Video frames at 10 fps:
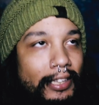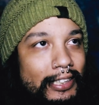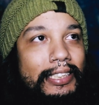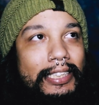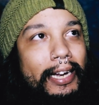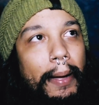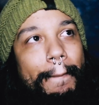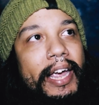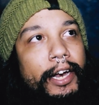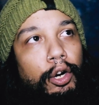This is like a
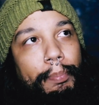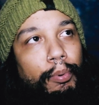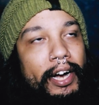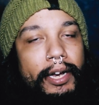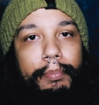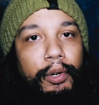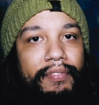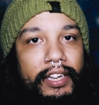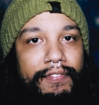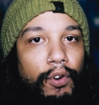make or break
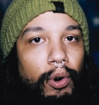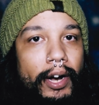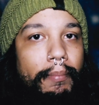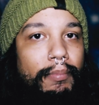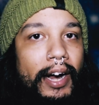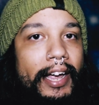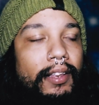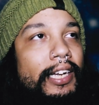movie for him, right?